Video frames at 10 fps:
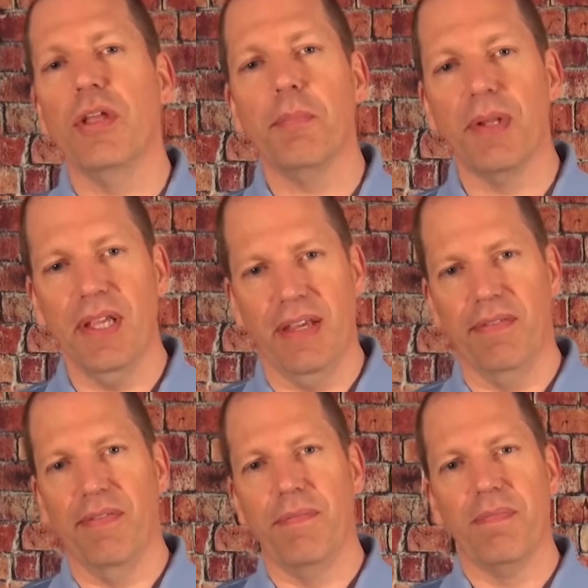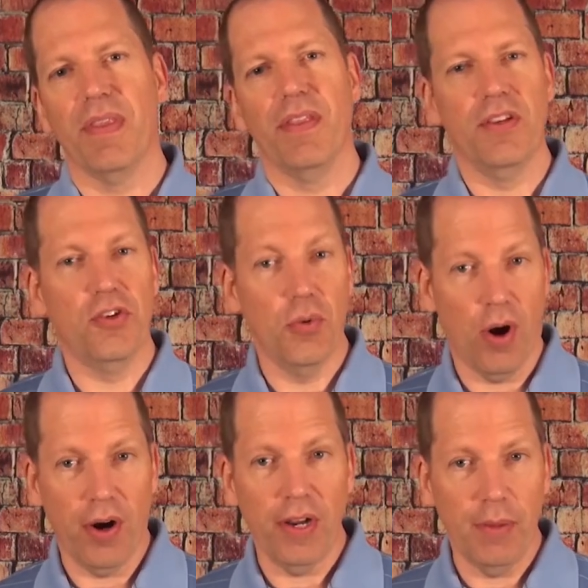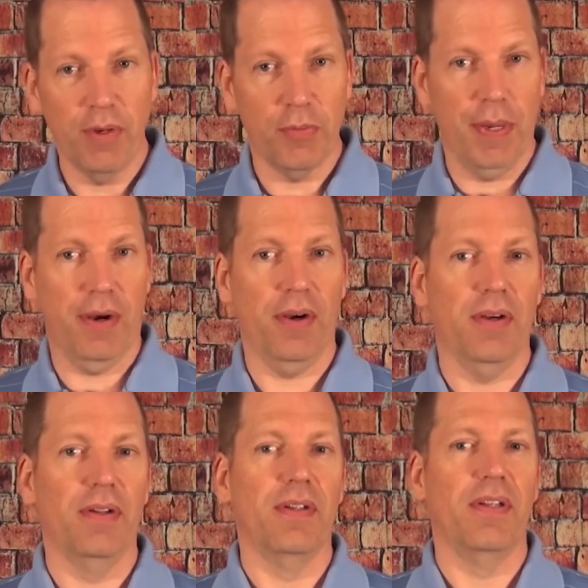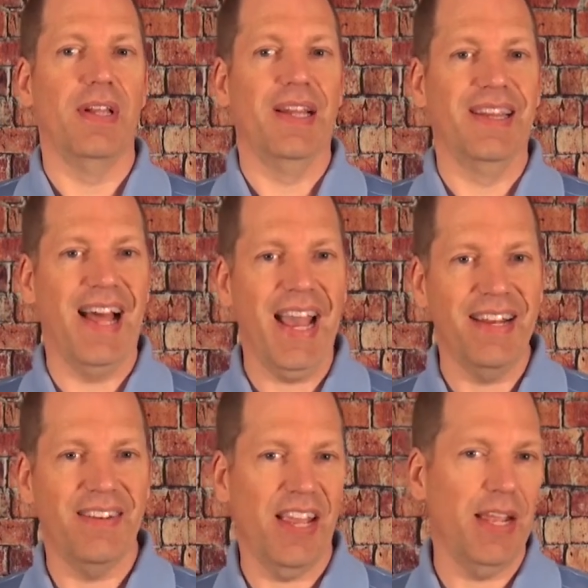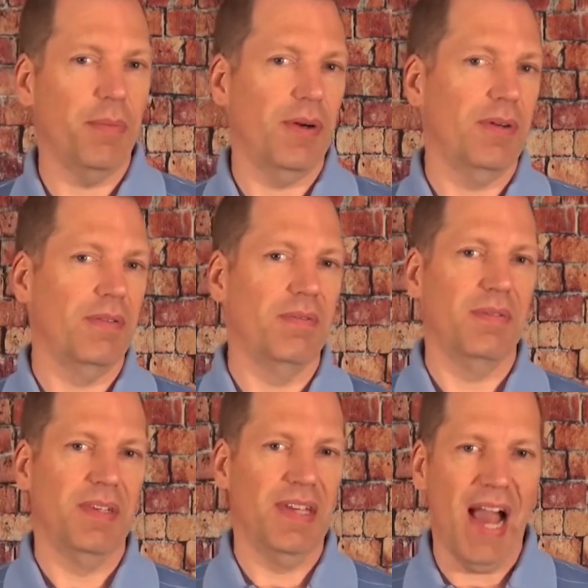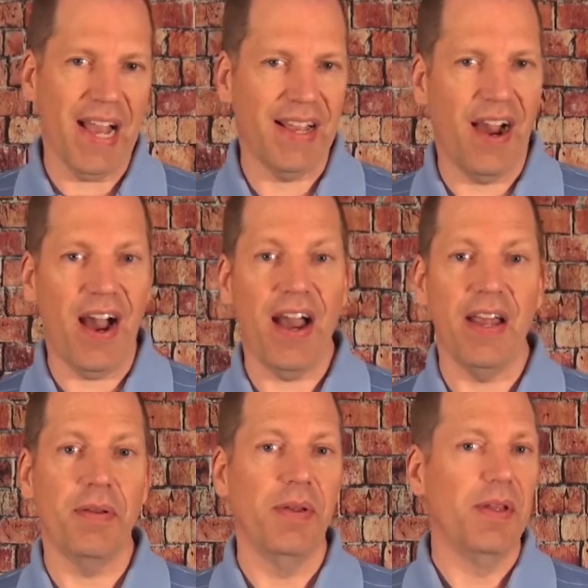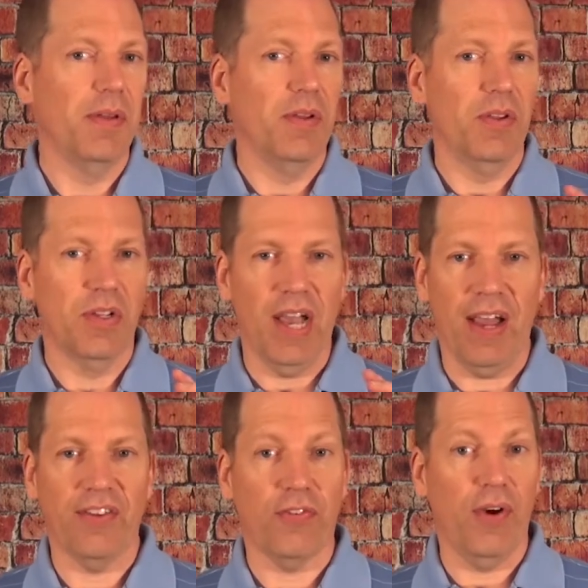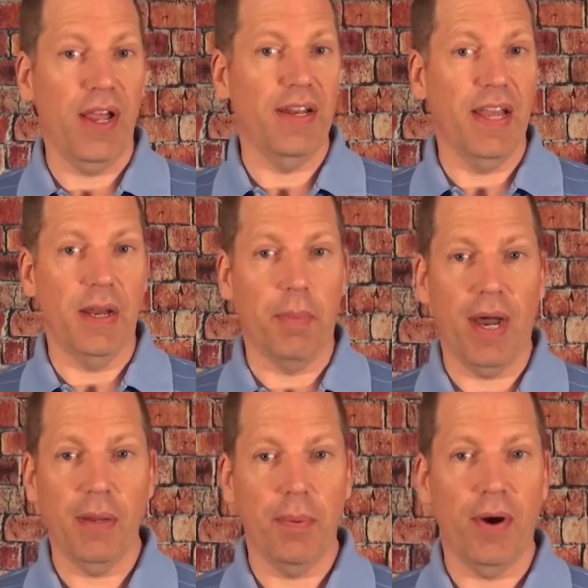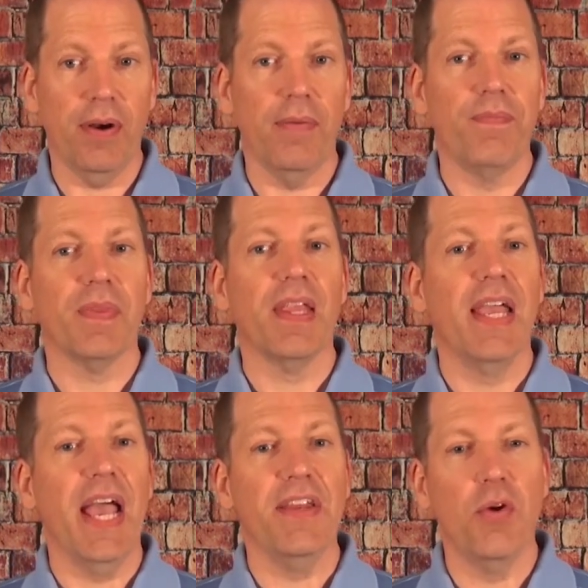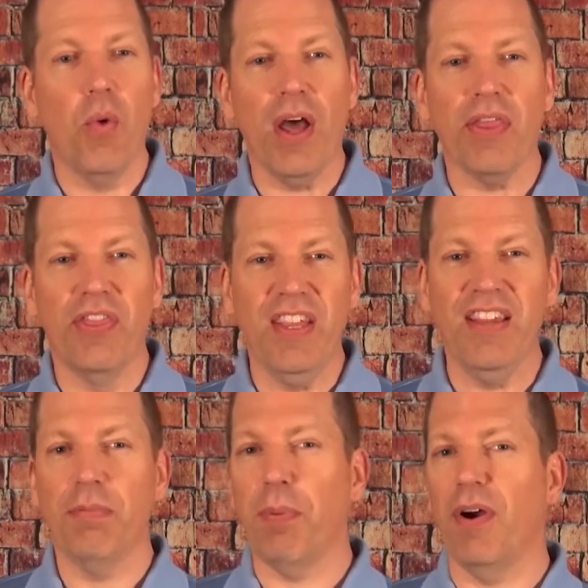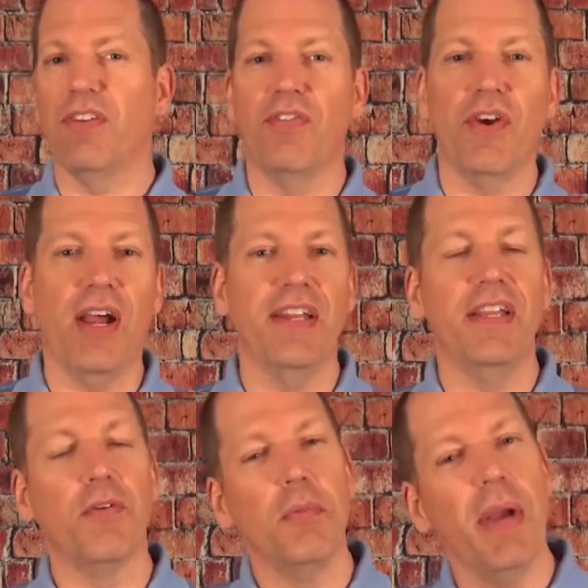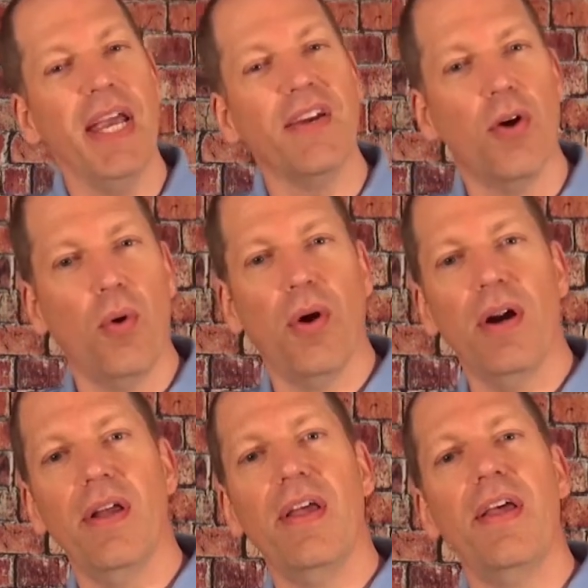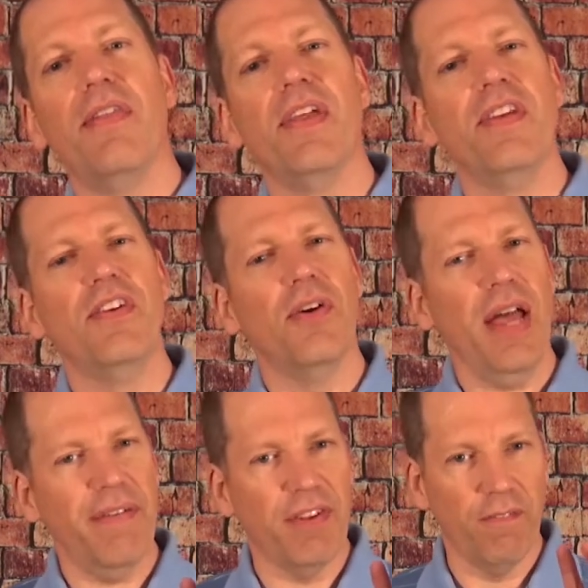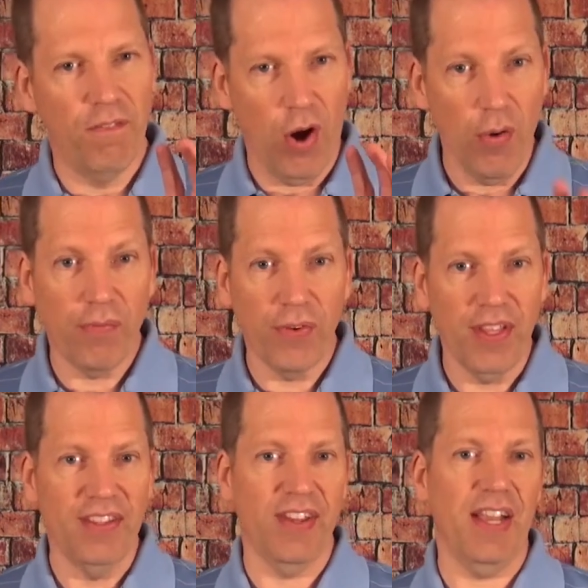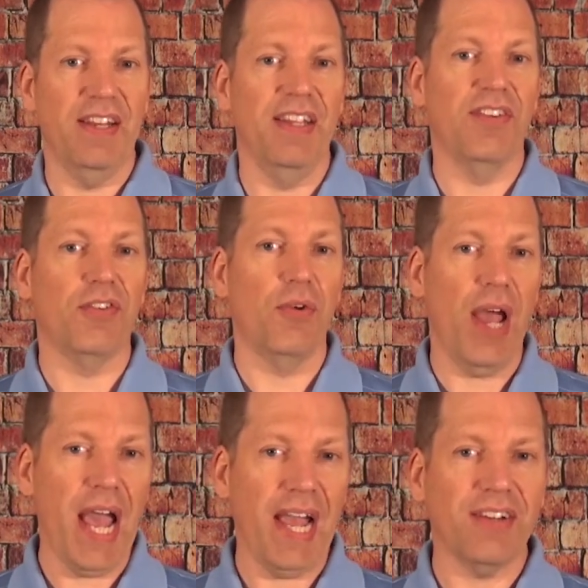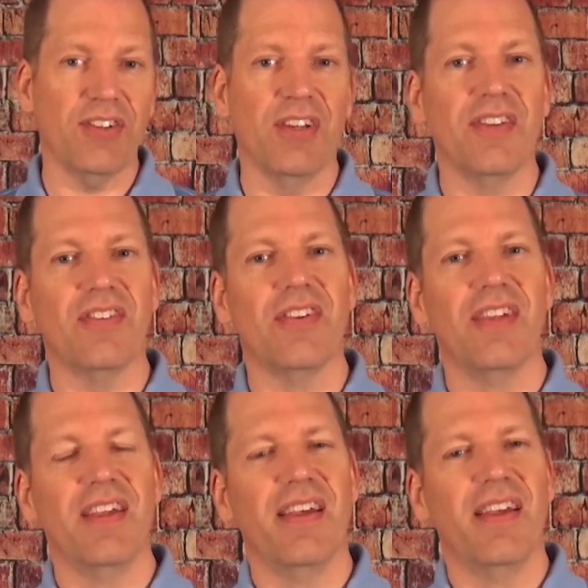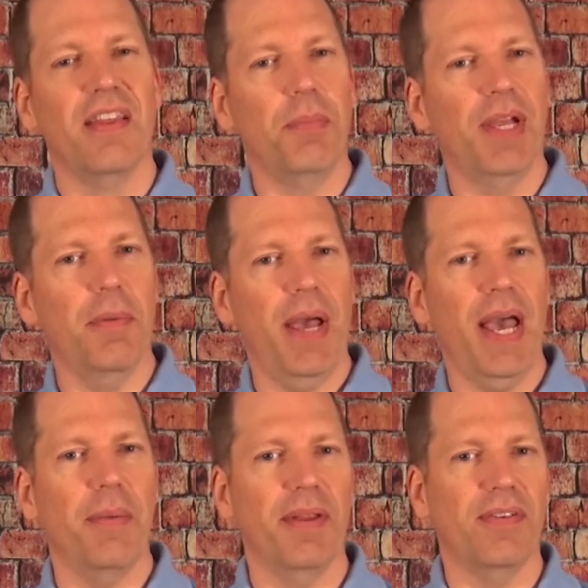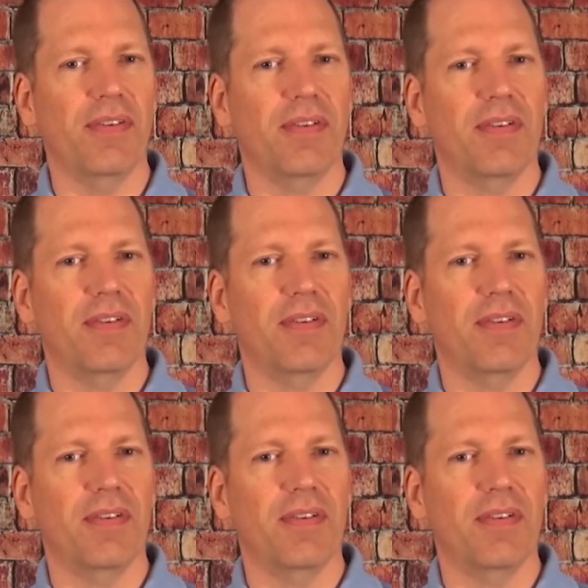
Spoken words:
believe that you are an image bearer, lion tamer, not God, God's friend, and a body part, and you want these parts of your ID to remain core, then you'll have to vote for these IDs through actions that become habits.